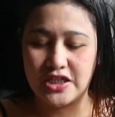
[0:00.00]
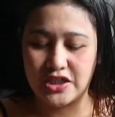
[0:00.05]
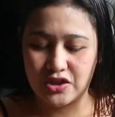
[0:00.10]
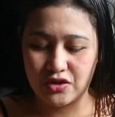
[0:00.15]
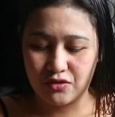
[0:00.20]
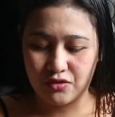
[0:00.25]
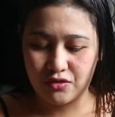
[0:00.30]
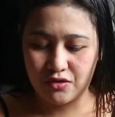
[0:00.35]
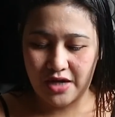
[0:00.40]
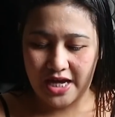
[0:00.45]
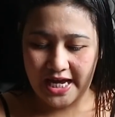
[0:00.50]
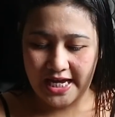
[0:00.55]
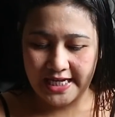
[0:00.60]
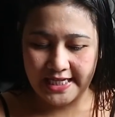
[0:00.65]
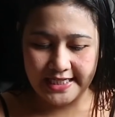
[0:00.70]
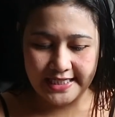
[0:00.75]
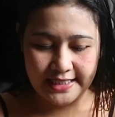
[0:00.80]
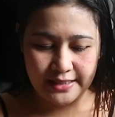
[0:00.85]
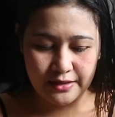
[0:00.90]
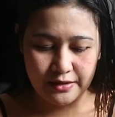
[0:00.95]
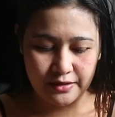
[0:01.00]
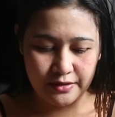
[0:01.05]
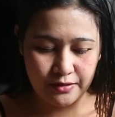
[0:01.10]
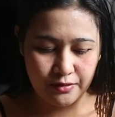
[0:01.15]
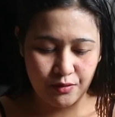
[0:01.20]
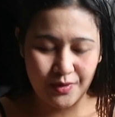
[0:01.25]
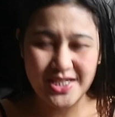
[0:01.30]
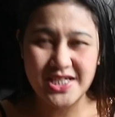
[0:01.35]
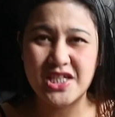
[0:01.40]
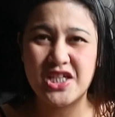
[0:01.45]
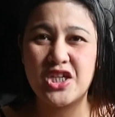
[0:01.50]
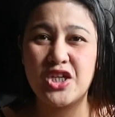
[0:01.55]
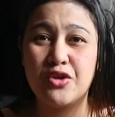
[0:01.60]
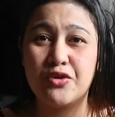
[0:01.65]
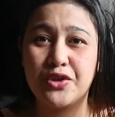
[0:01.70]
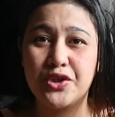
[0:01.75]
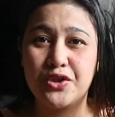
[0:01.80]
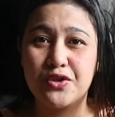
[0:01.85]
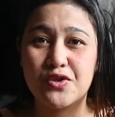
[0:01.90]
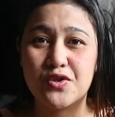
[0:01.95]
So, I was
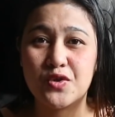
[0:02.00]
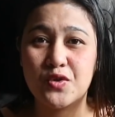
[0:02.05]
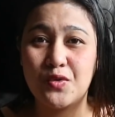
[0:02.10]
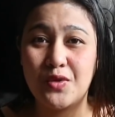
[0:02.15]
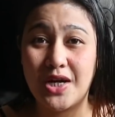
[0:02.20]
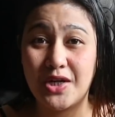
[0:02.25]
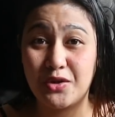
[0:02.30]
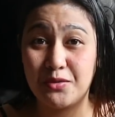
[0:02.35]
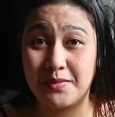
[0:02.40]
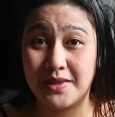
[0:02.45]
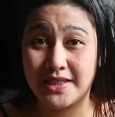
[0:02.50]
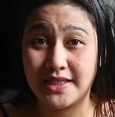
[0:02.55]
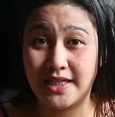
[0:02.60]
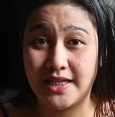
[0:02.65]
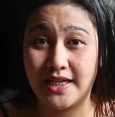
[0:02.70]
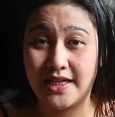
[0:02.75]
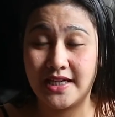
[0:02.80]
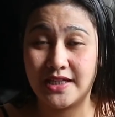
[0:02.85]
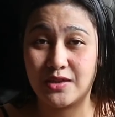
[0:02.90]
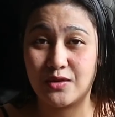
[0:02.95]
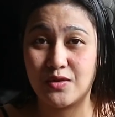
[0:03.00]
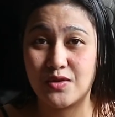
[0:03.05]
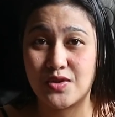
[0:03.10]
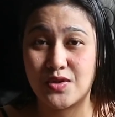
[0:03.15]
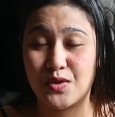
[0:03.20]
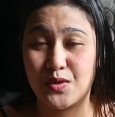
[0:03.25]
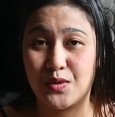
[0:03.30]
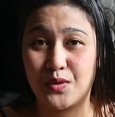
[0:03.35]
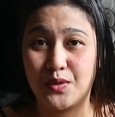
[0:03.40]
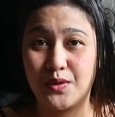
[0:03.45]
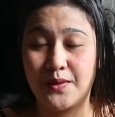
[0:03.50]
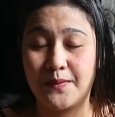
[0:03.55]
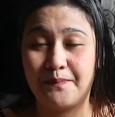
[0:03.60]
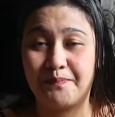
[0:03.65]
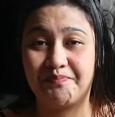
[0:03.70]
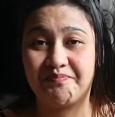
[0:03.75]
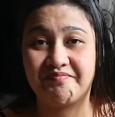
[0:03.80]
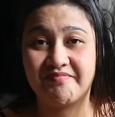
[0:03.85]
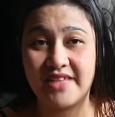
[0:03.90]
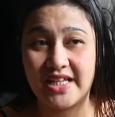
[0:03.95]
curious kung ano ba talaga to. So,
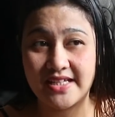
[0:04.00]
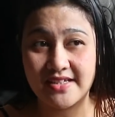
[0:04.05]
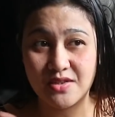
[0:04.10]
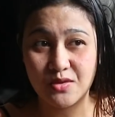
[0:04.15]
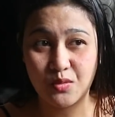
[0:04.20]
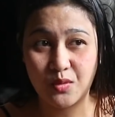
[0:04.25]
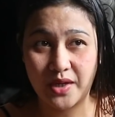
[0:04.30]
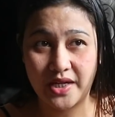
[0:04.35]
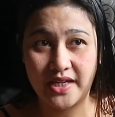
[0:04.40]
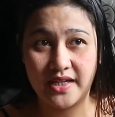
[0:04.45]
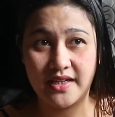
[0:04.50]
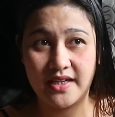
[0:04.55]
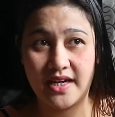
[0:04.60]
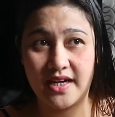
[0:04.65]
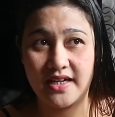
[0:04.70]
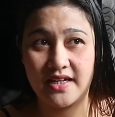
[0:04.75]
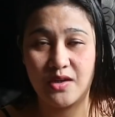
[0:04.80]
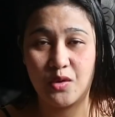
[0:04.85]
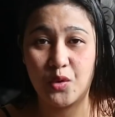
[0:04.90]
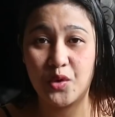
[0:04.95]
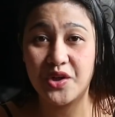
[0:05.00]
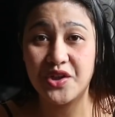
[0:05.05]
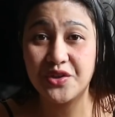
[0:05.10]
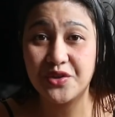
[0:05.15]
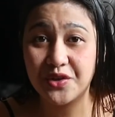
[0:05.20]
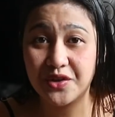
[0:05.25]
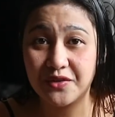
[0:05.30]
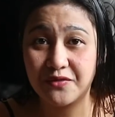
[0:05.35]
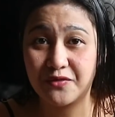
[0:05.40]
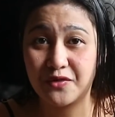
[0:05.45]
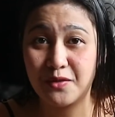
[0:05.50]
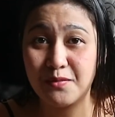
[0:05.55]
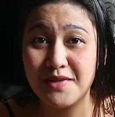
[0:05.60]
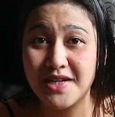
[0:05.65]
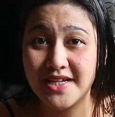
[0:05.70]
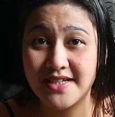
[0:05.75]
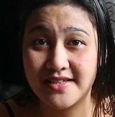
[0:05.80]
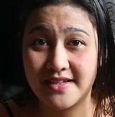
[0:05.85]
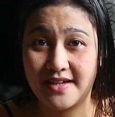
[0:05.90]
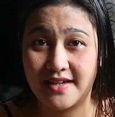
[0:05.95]
that's why I ordered from
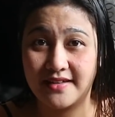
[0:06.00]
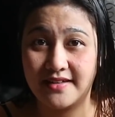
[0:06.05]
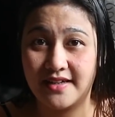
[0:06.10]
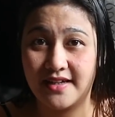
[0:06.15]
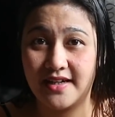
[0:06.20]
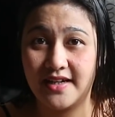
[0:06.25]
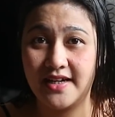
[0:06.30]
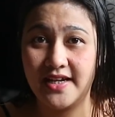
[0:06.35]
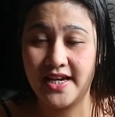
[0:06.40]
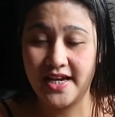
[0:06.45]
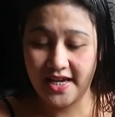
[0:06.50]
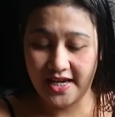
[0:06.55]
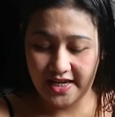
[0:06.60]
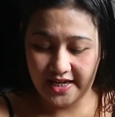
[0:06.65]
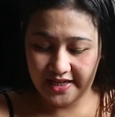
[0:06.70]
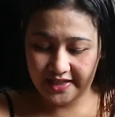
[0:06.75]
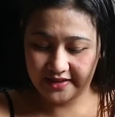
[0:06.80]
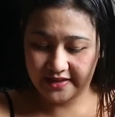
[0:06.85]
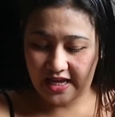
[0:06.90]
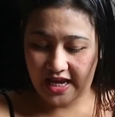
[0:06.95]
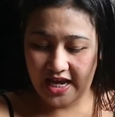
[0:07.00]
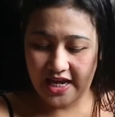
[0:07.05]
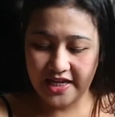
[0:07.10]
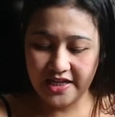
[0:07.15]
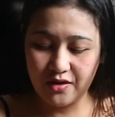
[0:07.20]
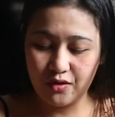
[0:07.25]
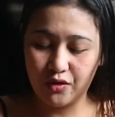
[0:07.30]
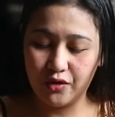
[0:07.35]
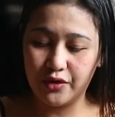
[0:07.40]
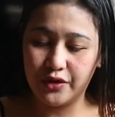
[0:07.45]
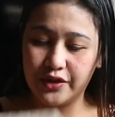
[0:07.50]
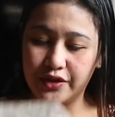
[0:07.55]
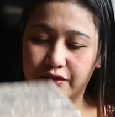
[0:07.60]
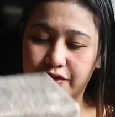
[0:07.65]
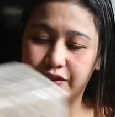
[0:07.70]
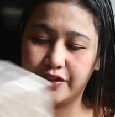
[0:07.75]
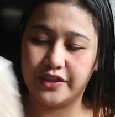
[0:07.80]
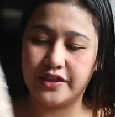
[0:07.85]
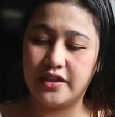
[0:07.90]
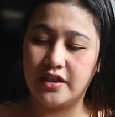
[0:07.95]
Lazada. And I
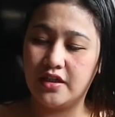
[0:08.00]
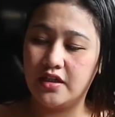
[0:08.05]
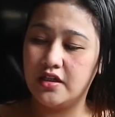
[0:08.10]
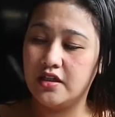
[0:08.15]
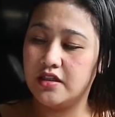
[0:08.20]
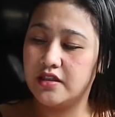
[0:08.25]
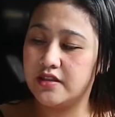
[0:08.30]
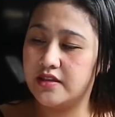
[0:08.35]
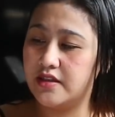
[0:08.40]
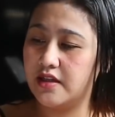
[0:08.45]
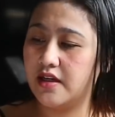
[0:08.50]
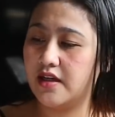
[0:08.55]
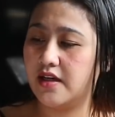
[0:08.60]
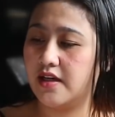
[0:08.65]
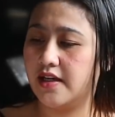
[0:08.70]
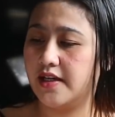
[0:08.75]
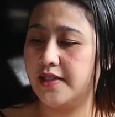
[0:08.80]
ordered the